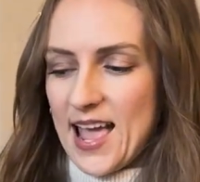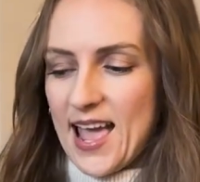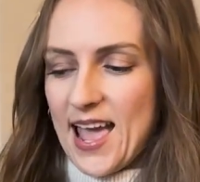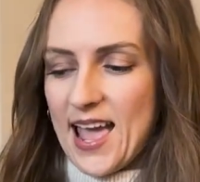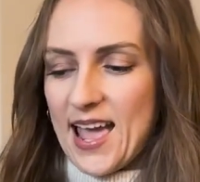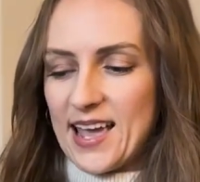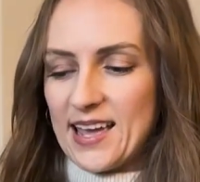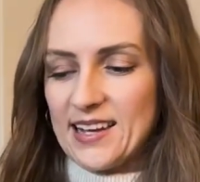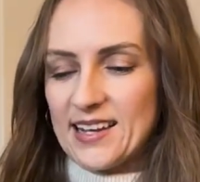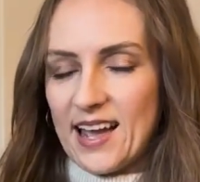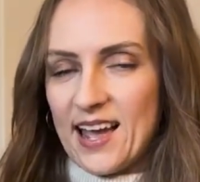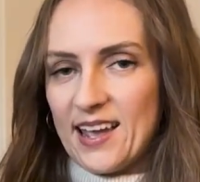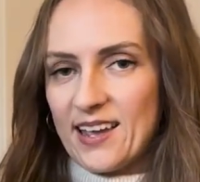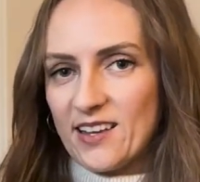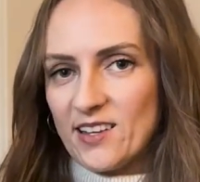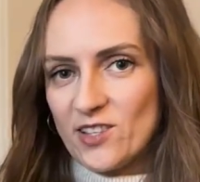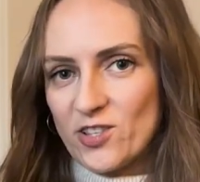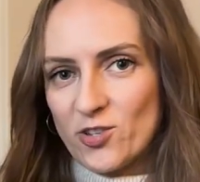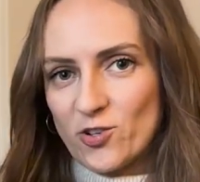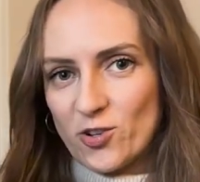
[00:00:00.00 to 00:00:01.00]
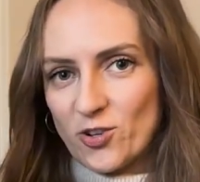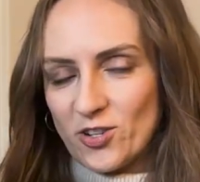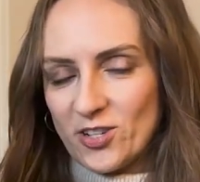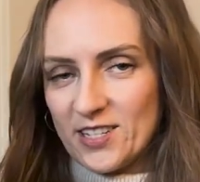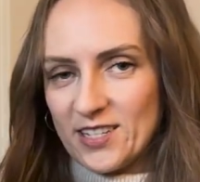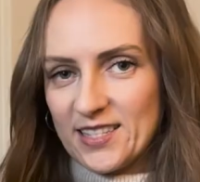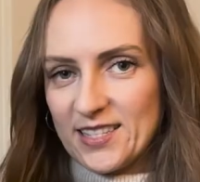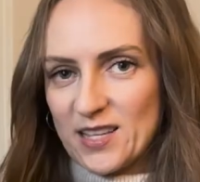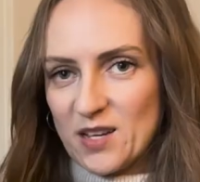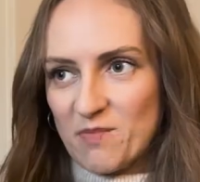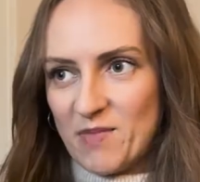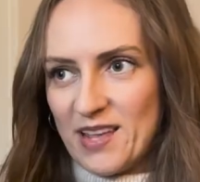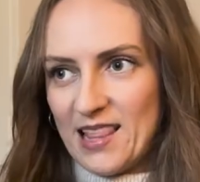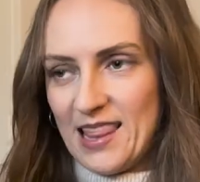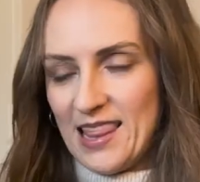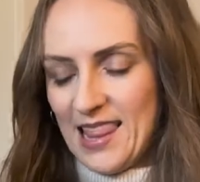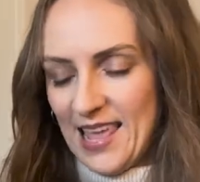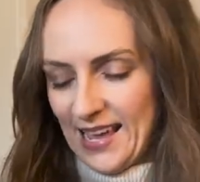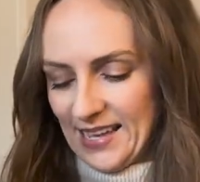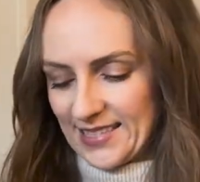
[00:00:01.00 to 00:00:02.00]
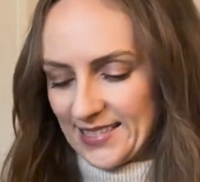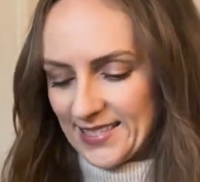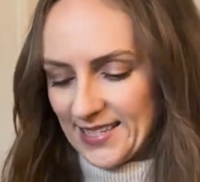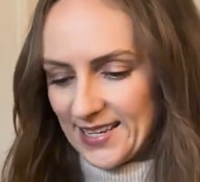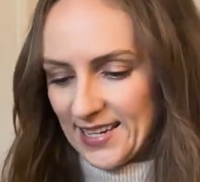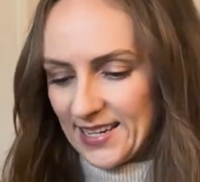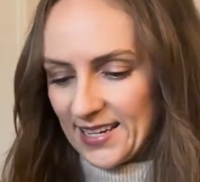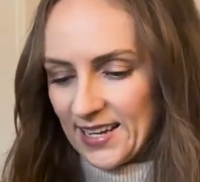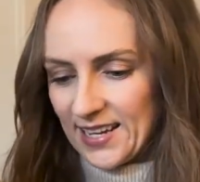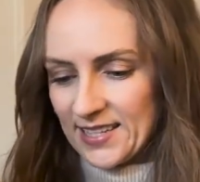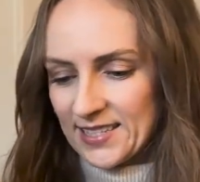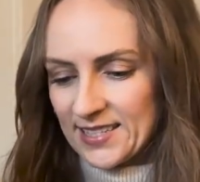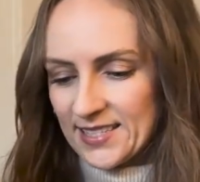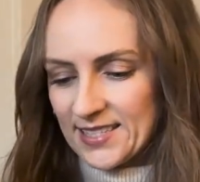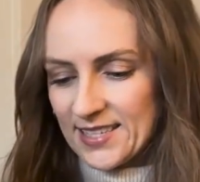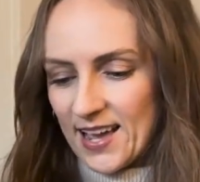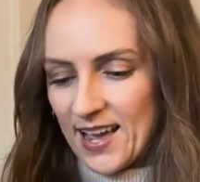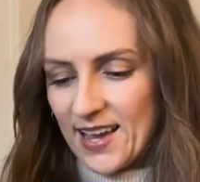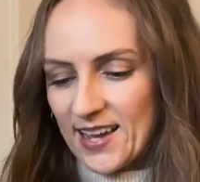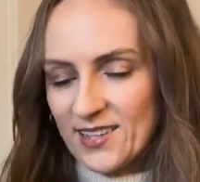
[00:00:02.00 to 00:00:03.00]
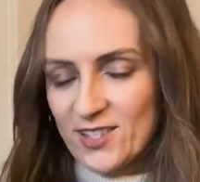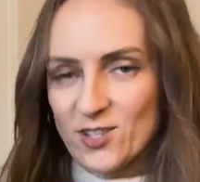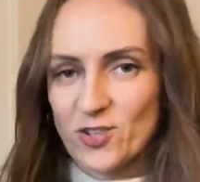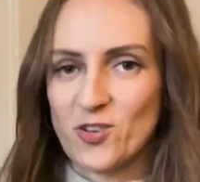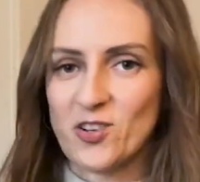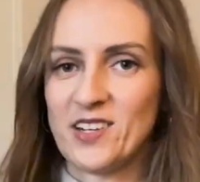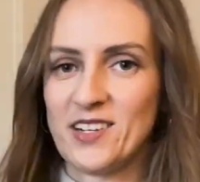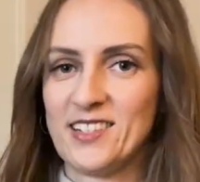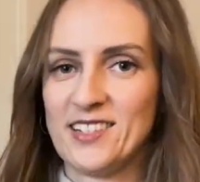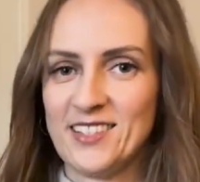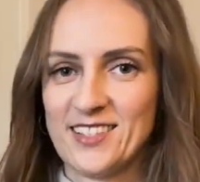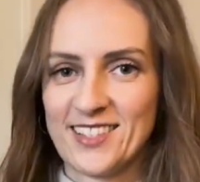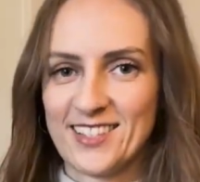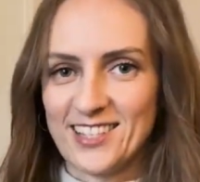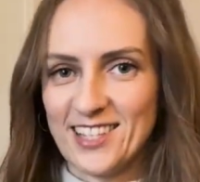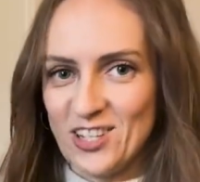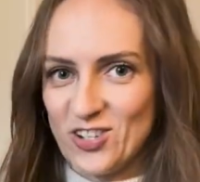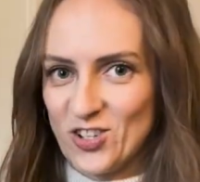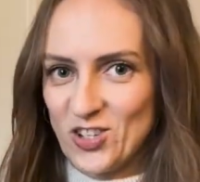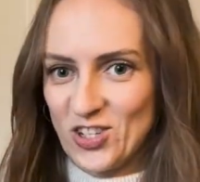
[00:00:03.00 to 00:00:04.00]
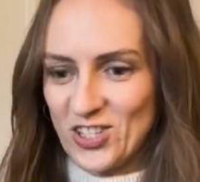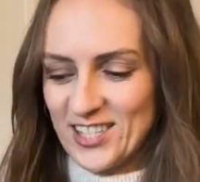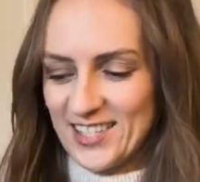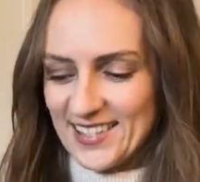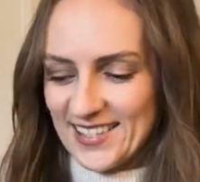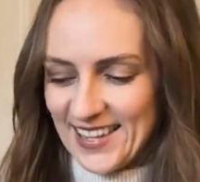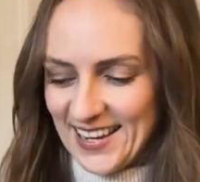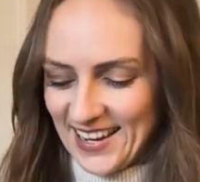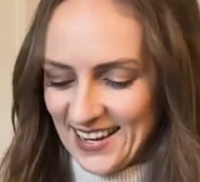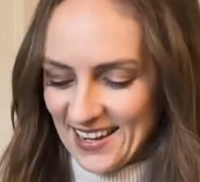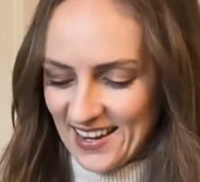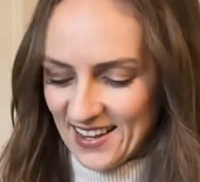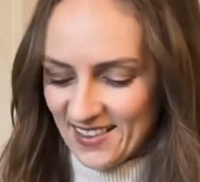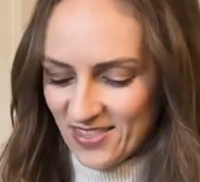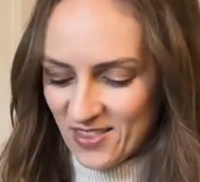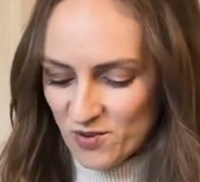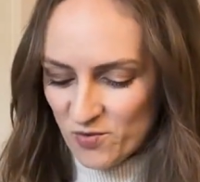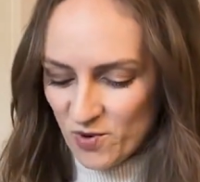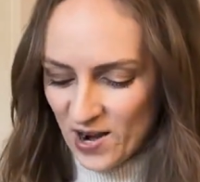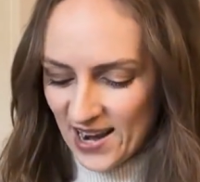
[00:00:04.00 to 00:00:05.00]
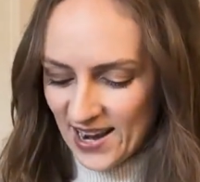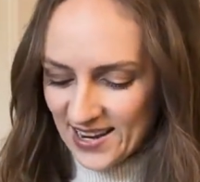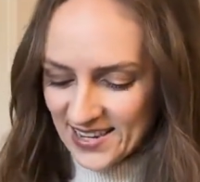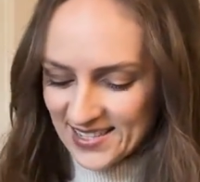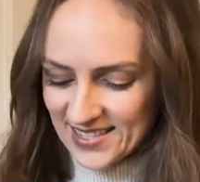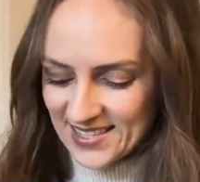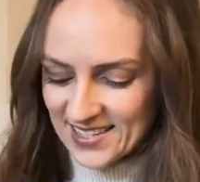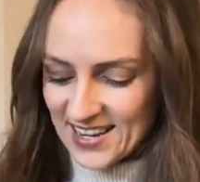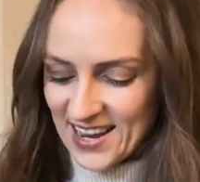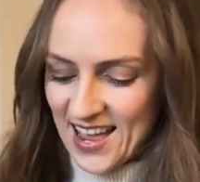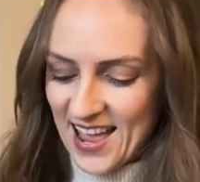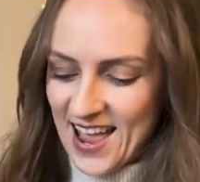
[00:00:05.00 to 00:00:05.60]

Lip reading: and I inserted some elastic inside so that it cinches in at the waist.